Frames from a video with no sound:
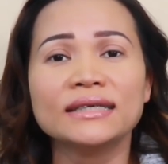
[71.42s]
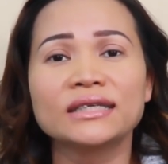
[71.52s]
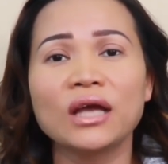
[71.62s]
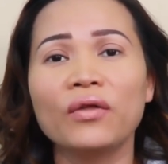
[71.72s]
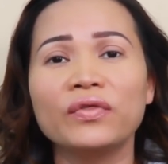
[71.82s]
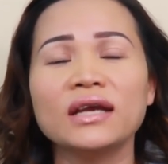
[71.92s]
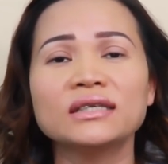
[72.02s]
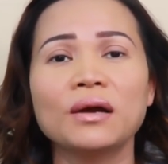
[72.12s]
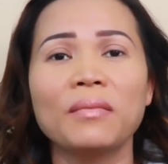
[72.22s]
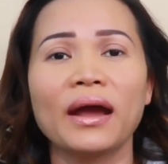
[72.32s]
So
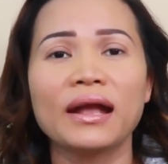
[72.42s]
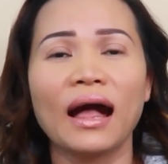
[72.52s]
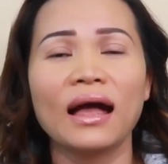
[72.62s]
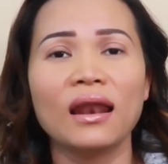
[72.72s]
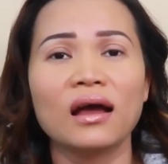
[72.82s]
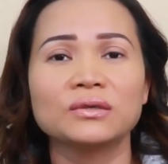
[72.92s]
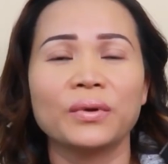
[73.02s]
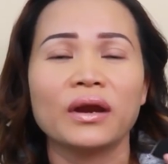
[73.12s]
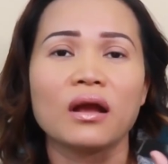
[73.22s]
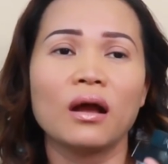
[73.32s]
these are my guidelines
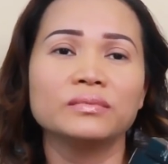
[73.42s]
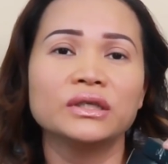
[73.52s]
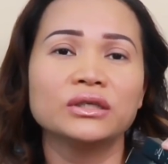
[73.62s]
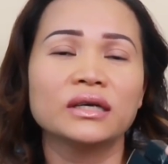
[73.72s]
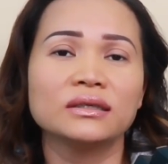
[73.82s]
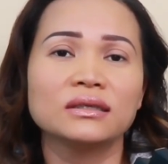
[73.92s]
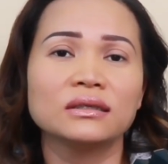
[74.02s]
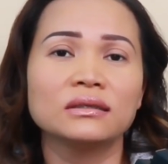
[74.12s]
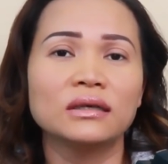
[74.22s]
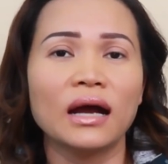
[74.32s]
when it comes to
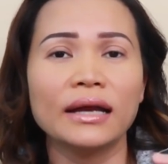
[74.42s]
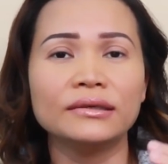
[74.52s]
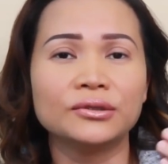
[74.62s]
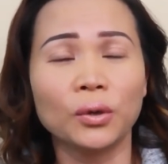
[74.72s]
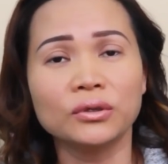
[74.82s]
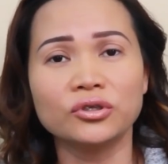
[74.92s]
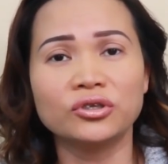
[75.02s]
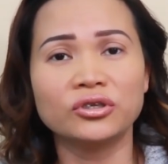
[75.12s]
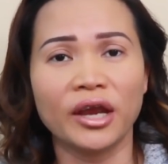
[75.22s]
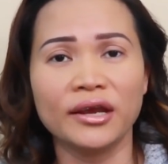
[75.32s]
concealer. I don't
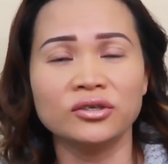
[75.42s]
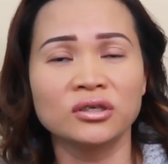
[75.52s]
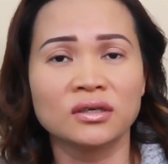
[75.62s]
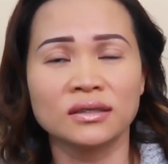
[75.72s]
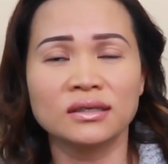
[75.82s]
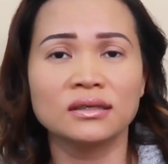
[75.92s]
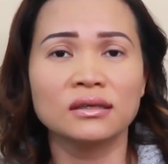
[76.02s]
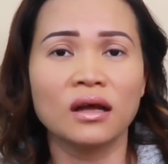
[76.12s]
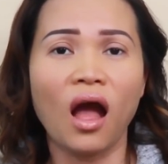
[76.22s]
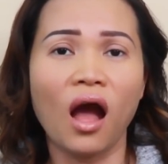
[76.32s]
change
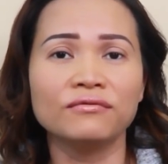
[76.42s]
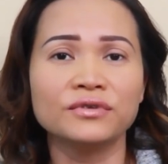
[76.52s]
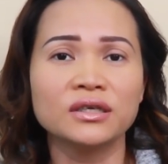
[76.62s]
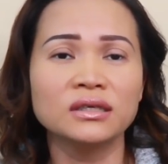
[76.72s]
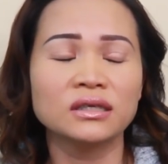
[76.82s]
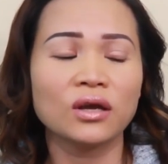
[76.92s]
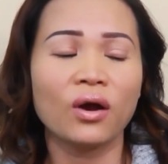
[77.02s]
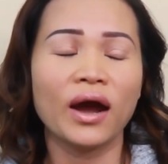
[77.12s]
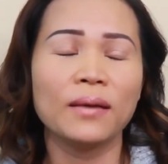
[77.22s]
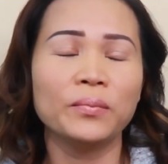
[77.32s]
concealer often,
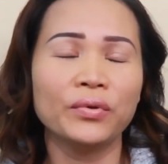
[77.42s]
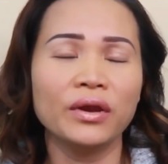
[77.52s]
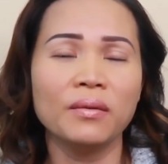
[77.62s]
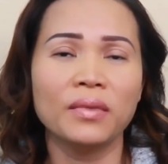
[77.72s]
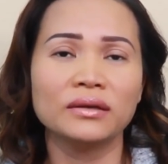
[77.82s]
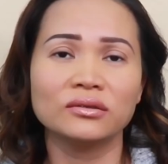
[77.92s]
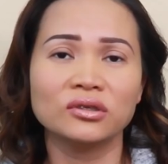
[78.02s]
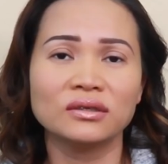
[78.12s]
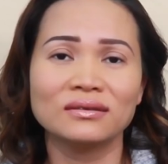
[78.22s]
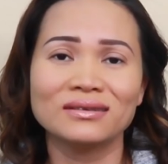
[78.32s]
so I'm pretty much
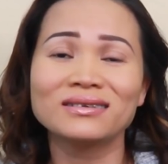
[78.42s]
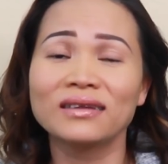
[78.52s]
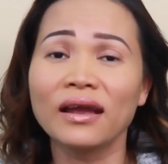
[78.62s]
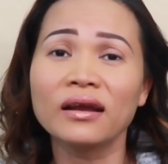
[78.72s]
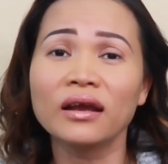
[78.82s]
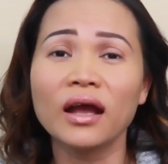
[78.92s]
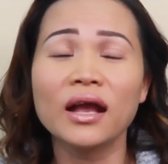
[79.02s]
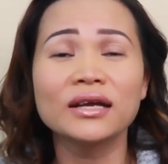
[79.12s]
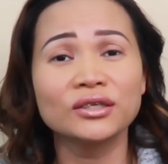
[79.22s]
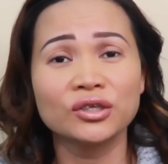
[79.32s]
stick
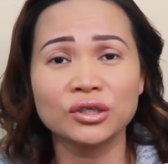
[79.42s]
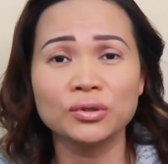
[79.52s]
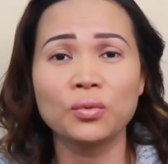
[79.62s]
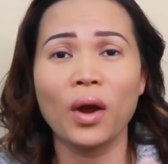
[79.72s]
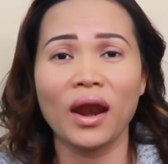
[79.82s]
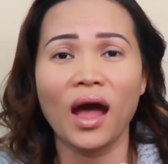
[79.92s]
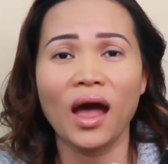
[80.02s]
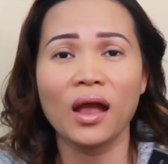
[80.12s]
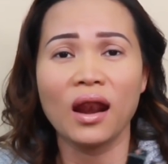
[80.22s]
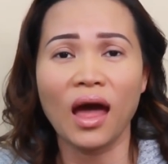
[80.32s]
to what
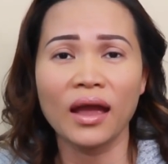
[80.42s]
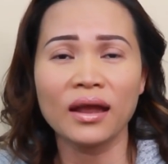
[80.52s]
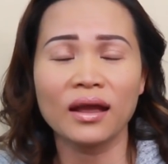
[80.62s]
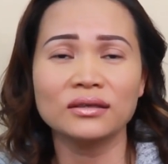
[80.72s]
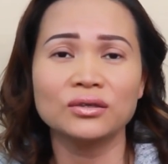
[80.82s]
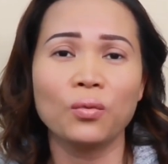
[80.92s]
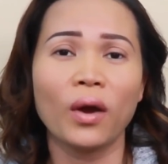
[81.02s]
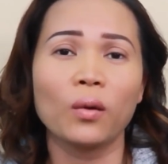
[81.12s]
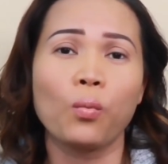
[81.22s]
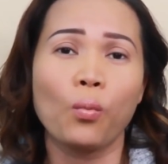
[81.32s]
I like, to
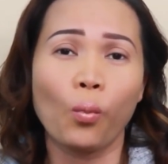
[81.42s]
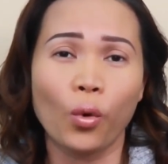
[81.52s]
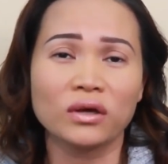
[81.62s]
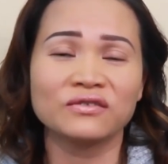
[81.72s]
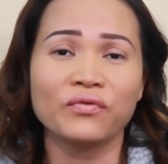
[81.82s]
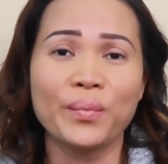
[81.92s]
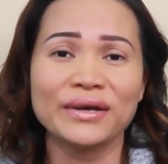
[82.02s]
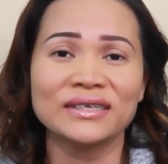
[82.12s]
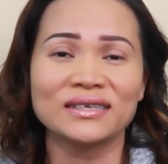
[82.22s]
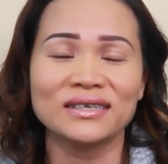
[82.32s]
what works for
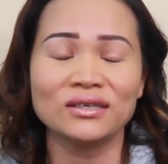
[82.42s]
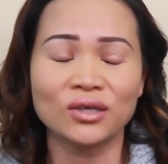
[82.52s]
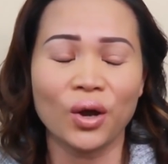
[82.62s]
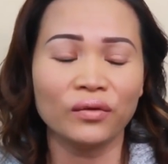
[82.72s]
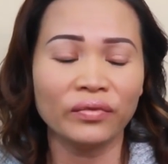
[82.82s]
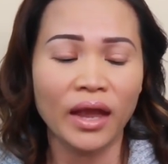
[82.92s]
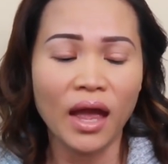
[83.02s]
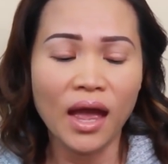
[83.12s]
my skin tone.